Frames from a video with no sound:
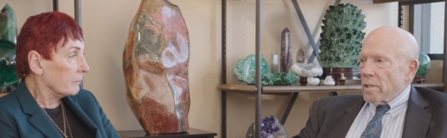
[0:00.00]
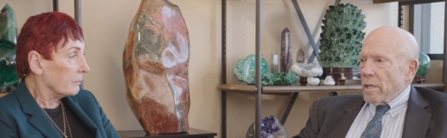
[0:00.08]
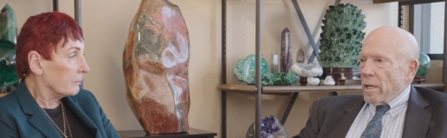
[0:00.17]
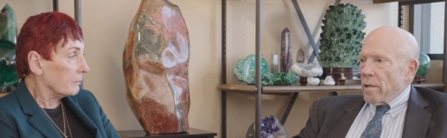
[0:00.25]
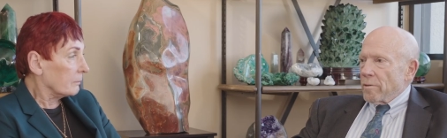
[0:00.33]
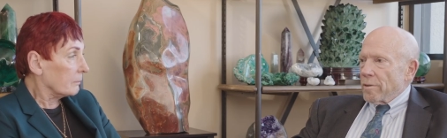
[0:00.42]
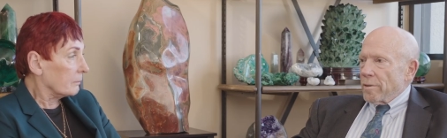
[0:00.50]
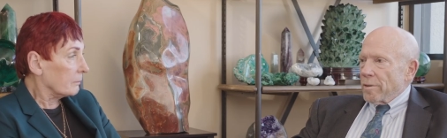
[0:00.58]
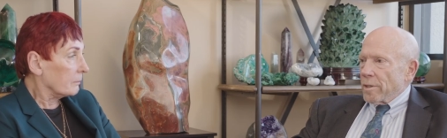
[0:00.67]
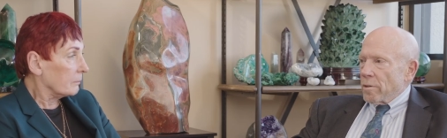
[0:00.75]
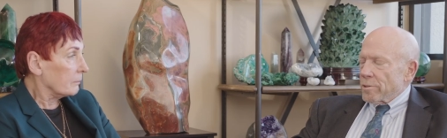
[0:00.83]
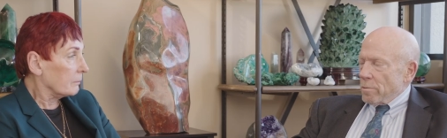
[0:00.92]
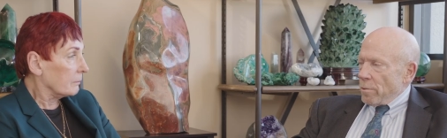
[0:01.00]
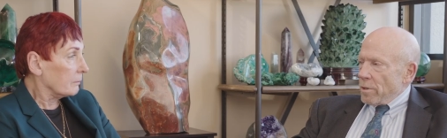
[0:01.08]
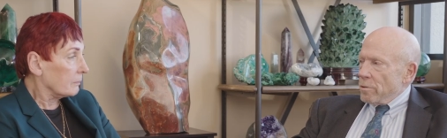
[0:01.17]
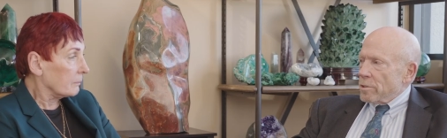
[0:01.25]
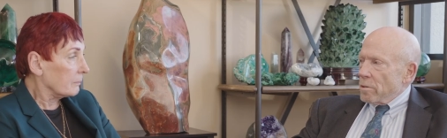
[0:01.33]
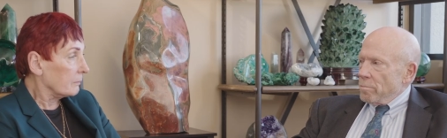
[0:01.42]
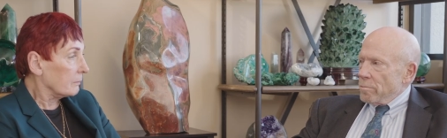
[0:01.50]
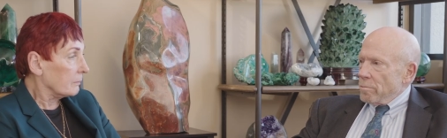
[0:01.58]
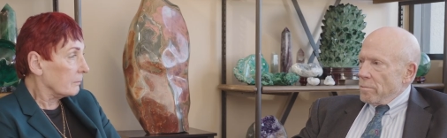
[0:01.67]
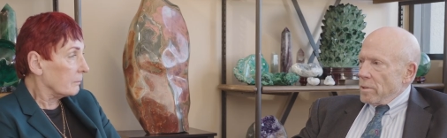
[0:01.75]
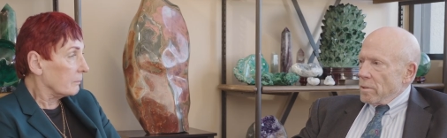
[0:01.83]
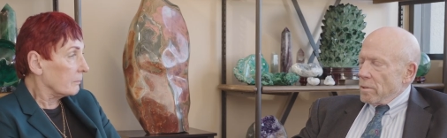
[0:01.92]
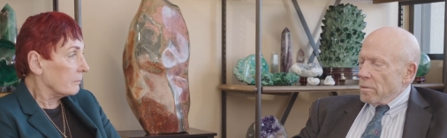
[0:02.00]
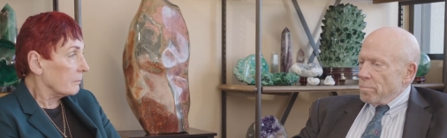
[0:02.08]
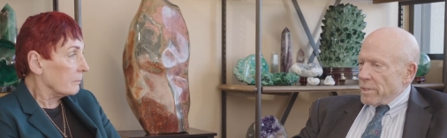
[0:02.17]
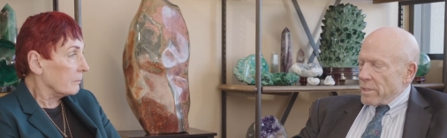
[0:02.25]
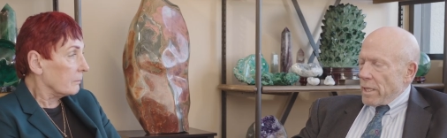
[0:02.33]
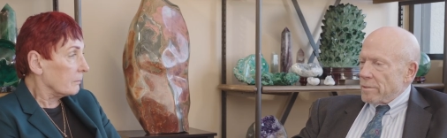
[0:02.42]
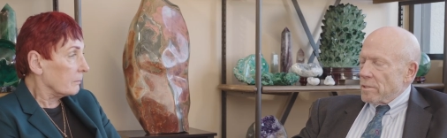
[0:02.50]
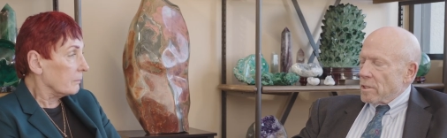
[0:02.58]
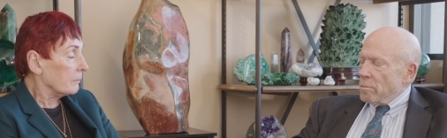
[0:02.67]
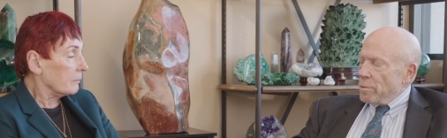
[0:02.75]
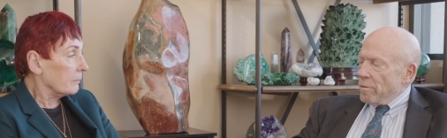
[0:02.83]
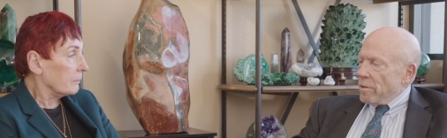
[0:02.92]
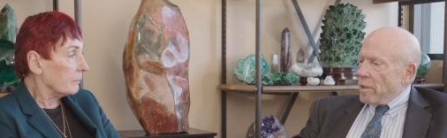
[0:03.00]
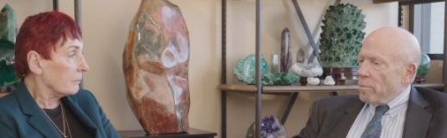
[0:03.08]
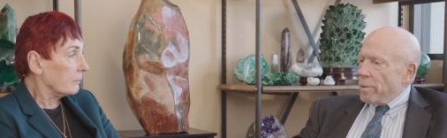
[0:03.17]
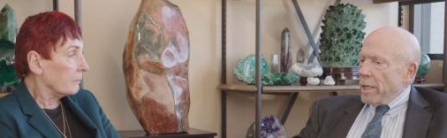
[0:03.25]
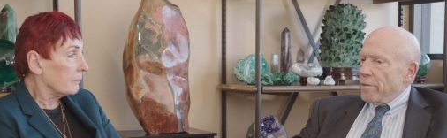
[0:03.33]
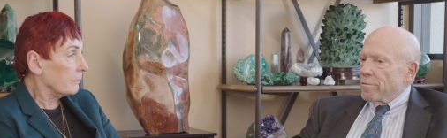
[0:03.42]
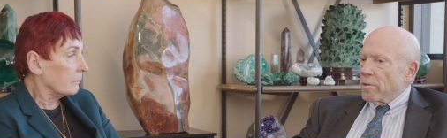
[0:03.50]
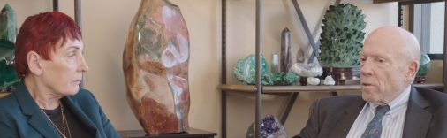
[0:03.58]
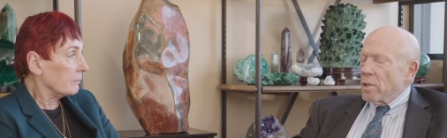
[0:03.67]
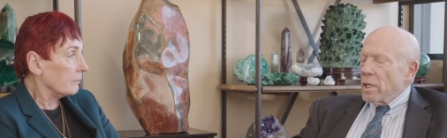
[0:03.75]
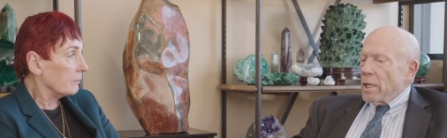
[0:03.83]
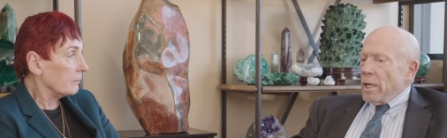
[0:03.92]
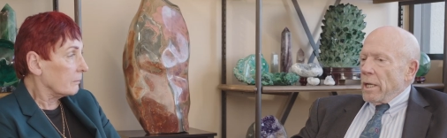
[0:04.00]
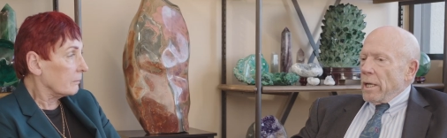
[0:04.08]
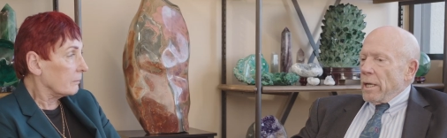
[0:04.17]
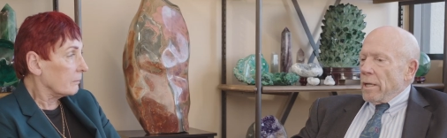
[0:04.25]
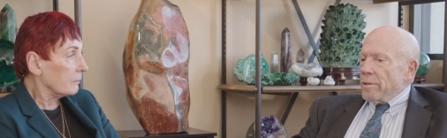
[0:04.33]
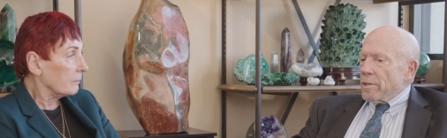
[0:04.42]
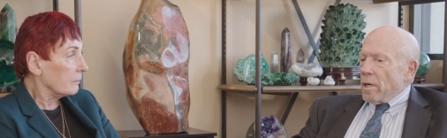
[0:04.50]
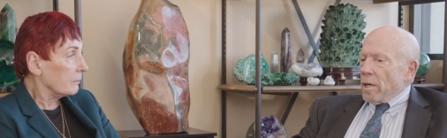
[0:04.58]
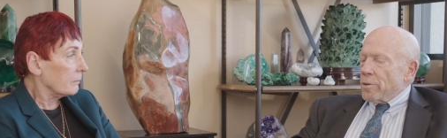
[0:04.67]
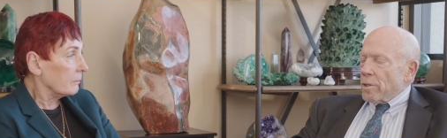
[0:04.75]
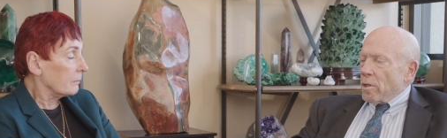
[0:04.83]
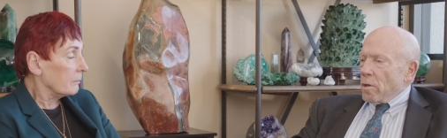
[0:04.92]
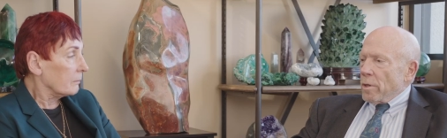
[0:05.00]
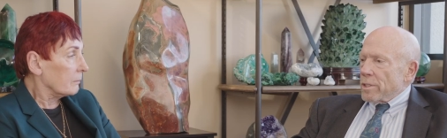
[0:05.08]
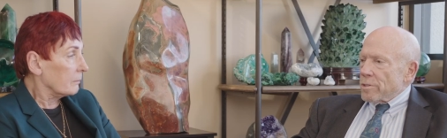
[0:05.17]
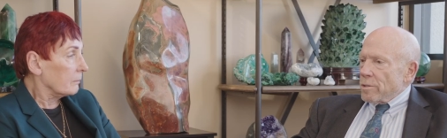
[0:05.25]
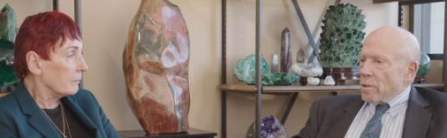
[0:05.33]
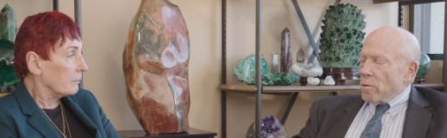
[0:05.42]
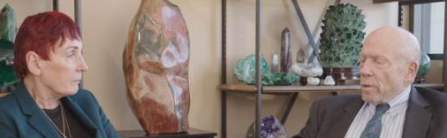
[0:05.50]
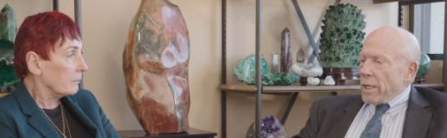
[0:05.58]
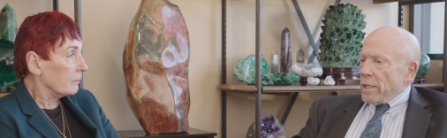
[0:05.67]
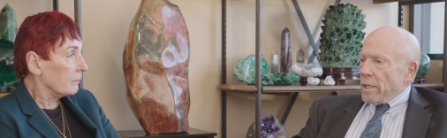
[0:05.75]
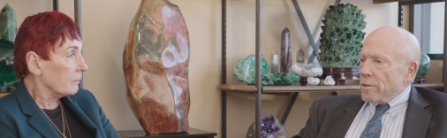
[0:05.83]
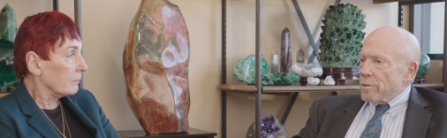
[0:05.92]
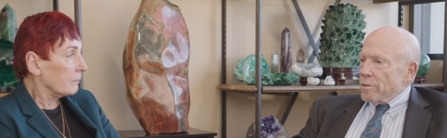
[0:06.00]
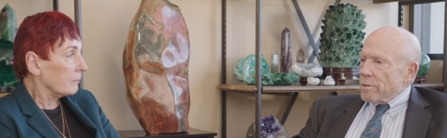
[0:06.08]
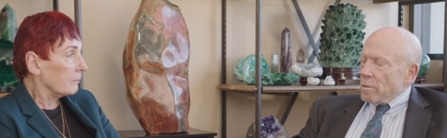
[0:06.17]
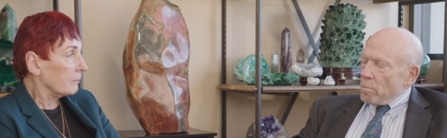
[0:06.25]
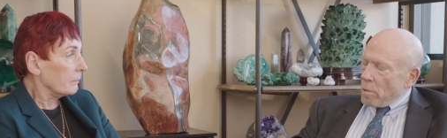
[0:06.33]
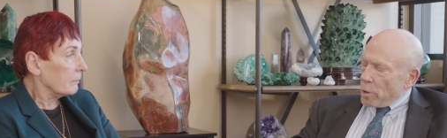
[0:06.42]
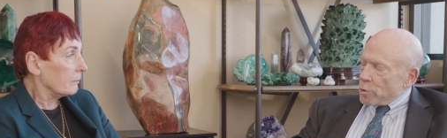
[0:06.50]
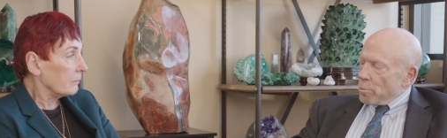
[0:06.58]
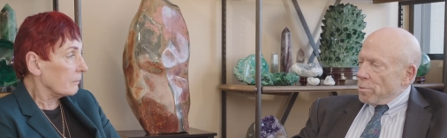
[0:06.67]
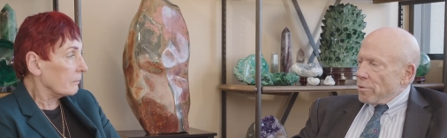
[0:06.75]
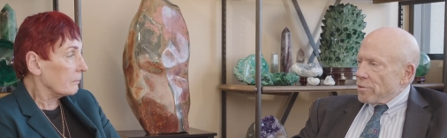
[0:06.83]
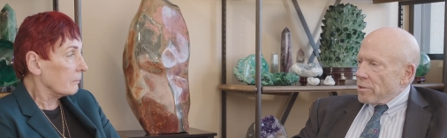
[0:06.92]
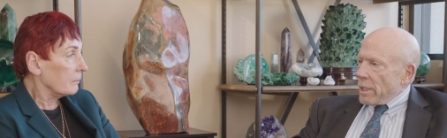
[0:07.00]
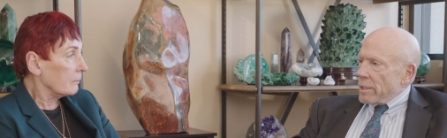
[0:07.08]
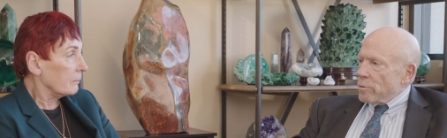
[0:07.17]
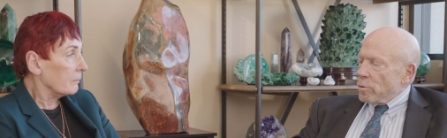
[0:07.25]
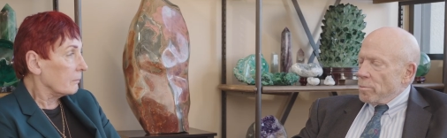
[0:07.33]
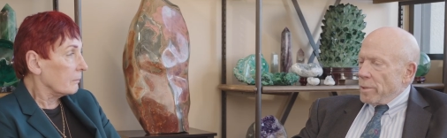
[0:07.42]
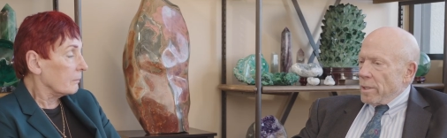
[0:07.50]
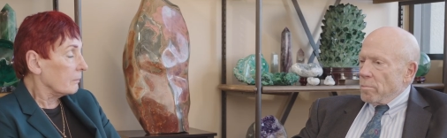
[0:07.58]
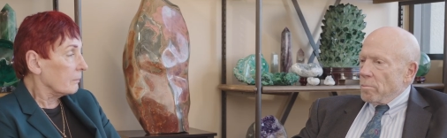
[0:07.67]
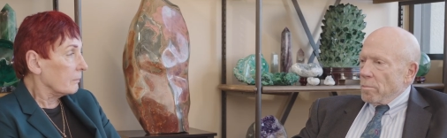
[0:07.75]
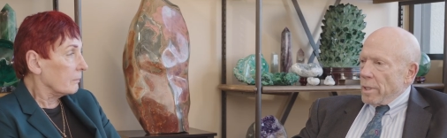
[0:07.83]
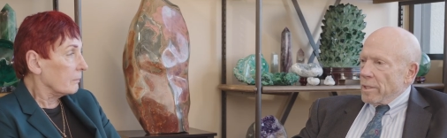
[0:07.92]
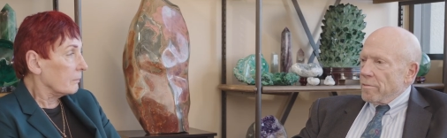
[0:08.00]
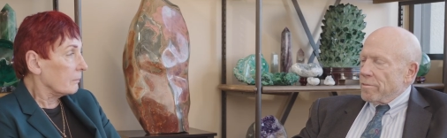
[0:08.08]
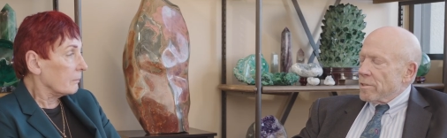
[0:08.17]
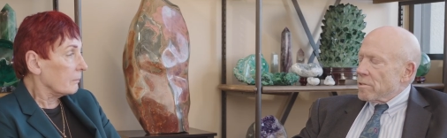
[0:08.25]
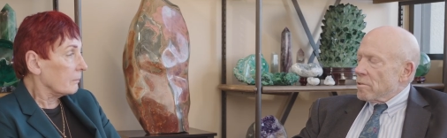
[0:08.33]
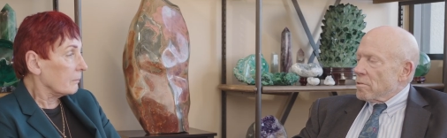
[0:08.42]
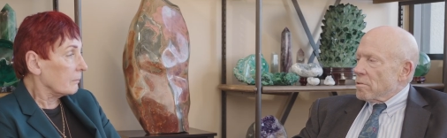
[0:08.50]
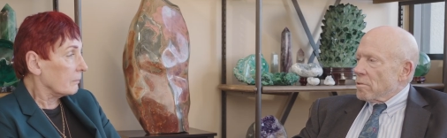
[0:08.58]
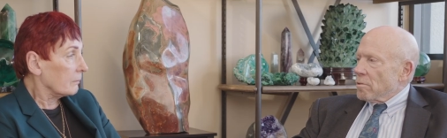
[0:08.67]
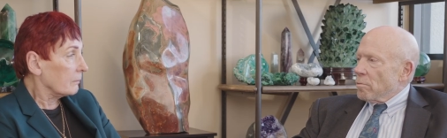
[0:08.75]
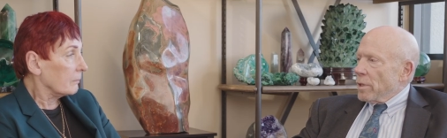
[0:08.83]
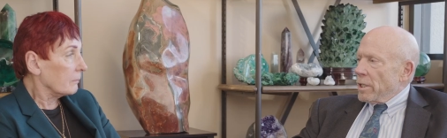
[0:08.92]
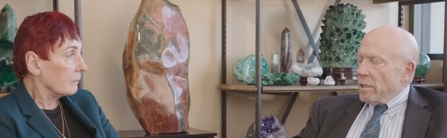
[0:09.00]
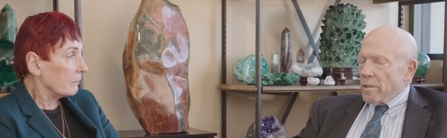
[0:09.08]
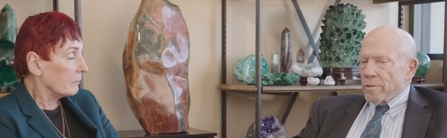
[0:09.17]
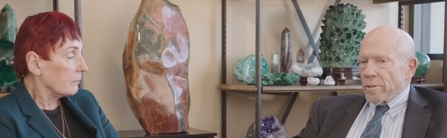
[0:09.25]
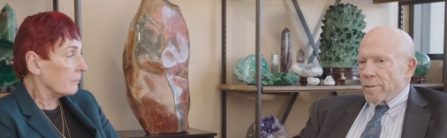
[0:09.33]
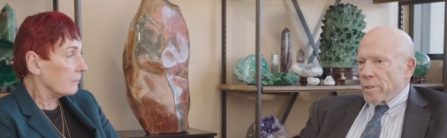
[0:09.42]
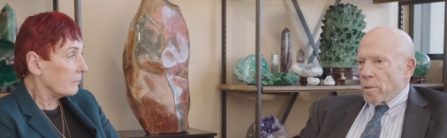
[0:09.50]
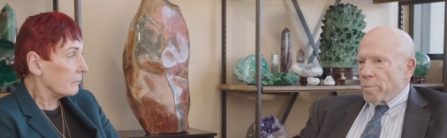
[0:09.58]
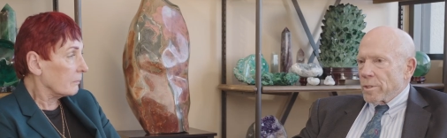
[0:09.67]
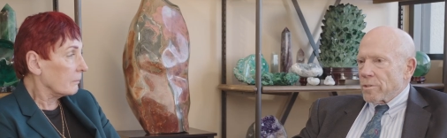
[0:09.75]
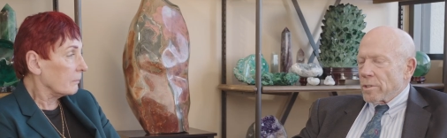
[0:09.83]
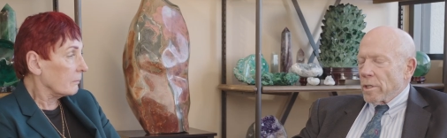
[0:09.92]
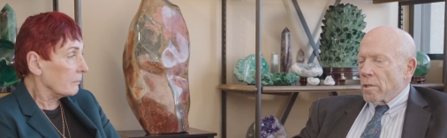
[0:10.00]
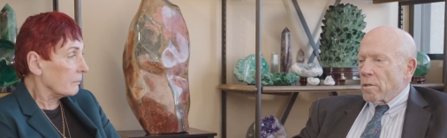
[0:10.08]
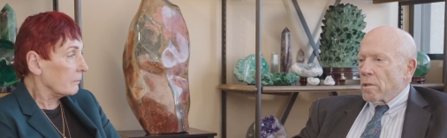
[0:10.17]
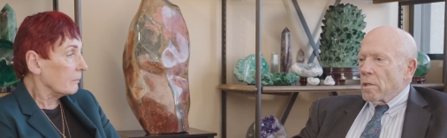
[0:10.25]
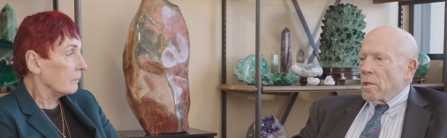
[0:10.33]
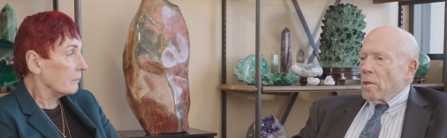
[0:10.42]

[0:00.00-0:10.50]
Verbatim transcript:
Speaker 1: and there are some of those can metastasis can be very painful, and to undergo external radiation to multiple sites would mean many visits to the radiation therapy center,